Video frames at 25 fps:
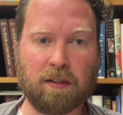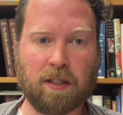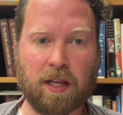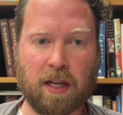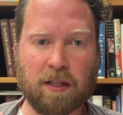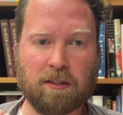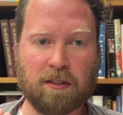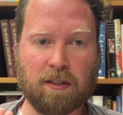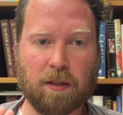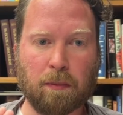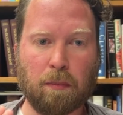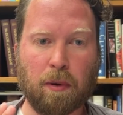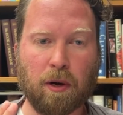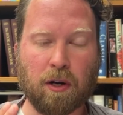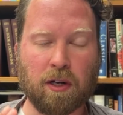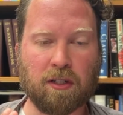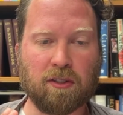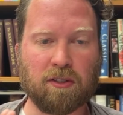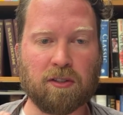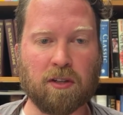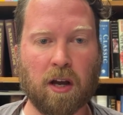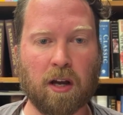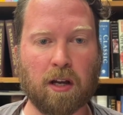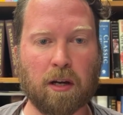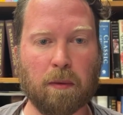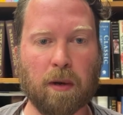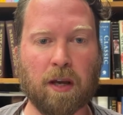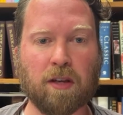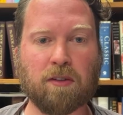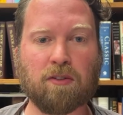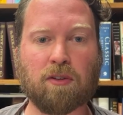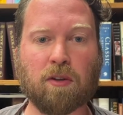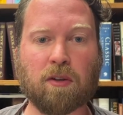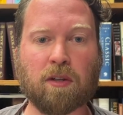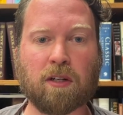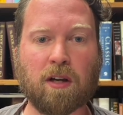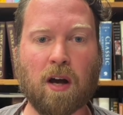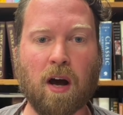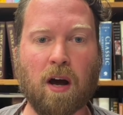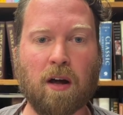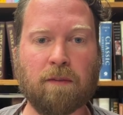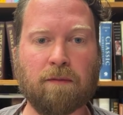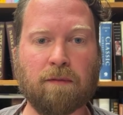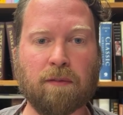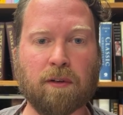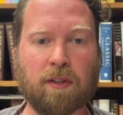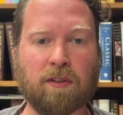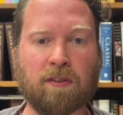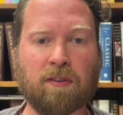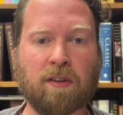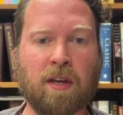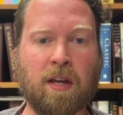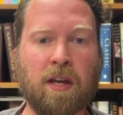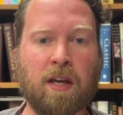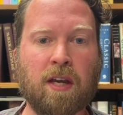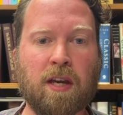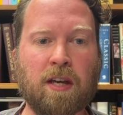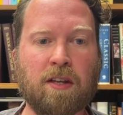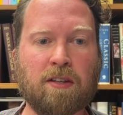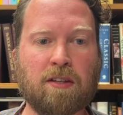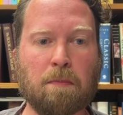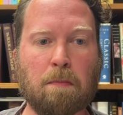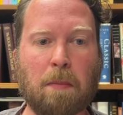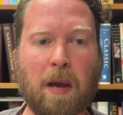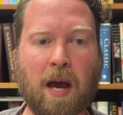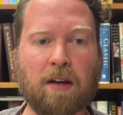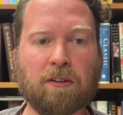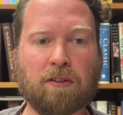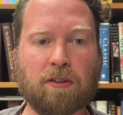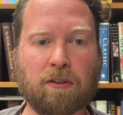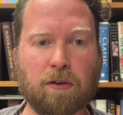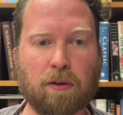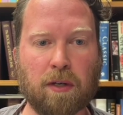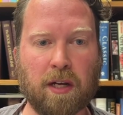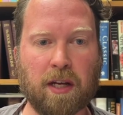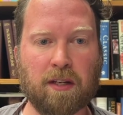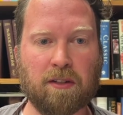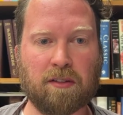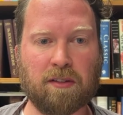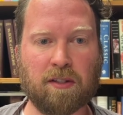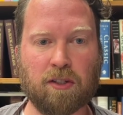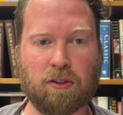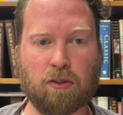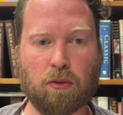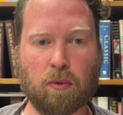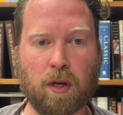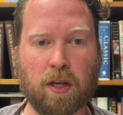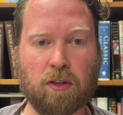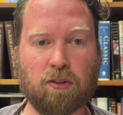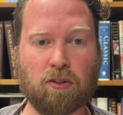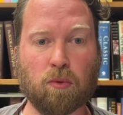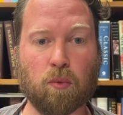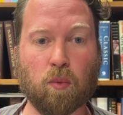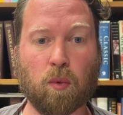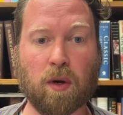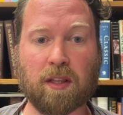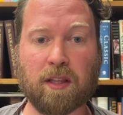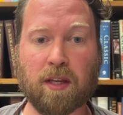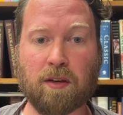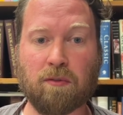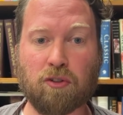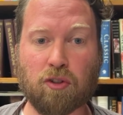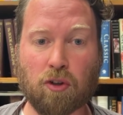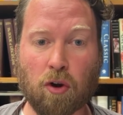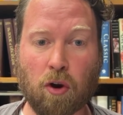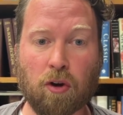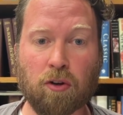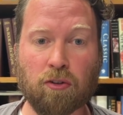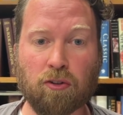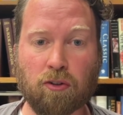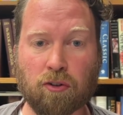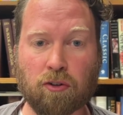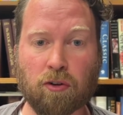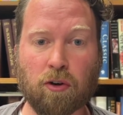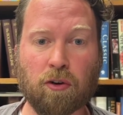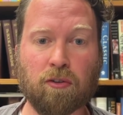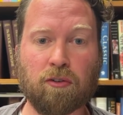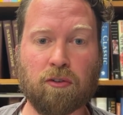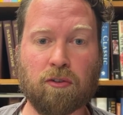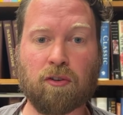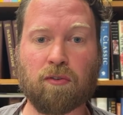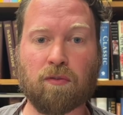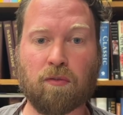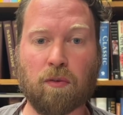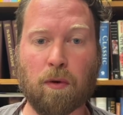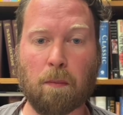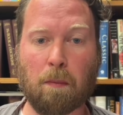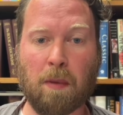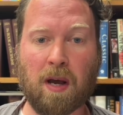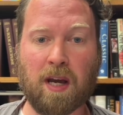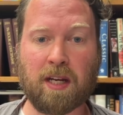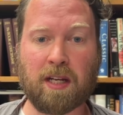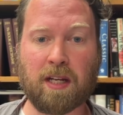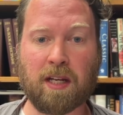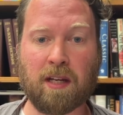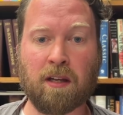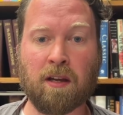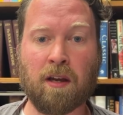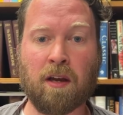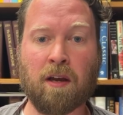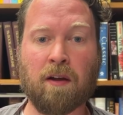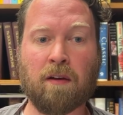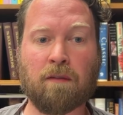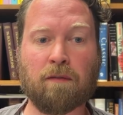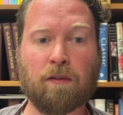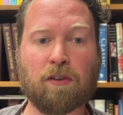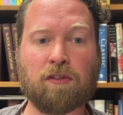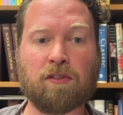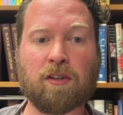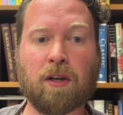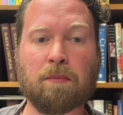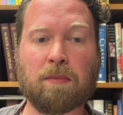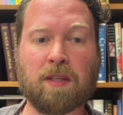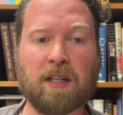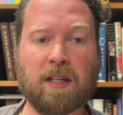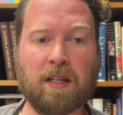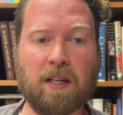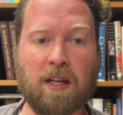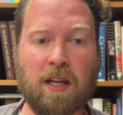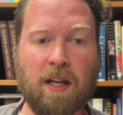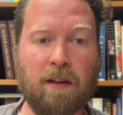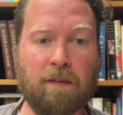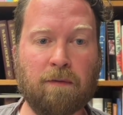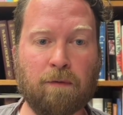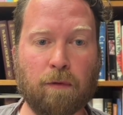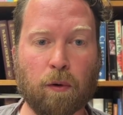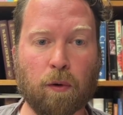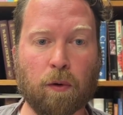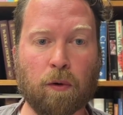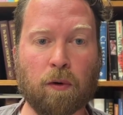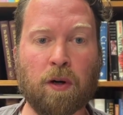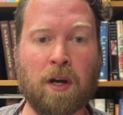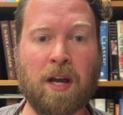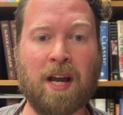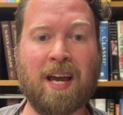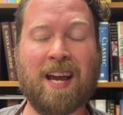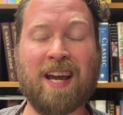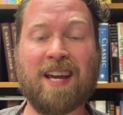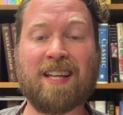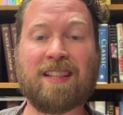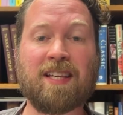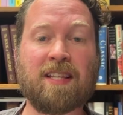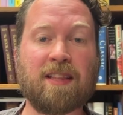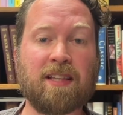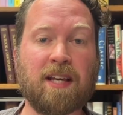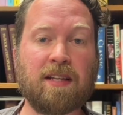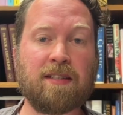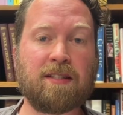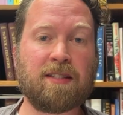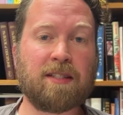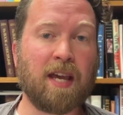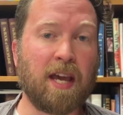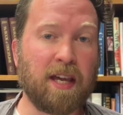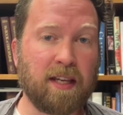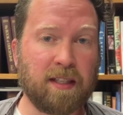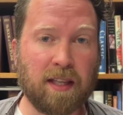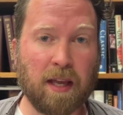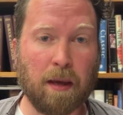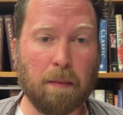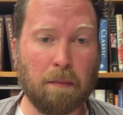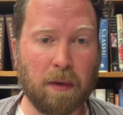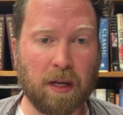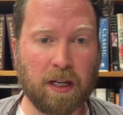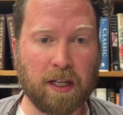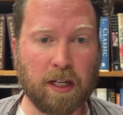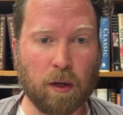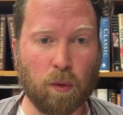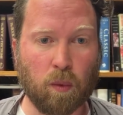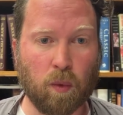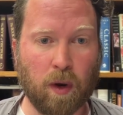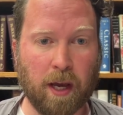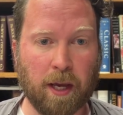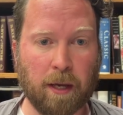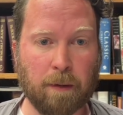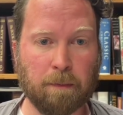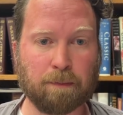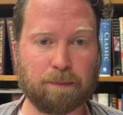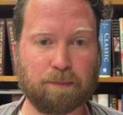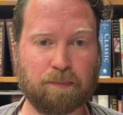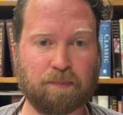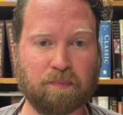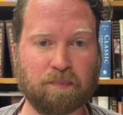That's the part he's talking about. So the conference is about to create a situation where they've charged churches for money for something needful, and then they take that money away.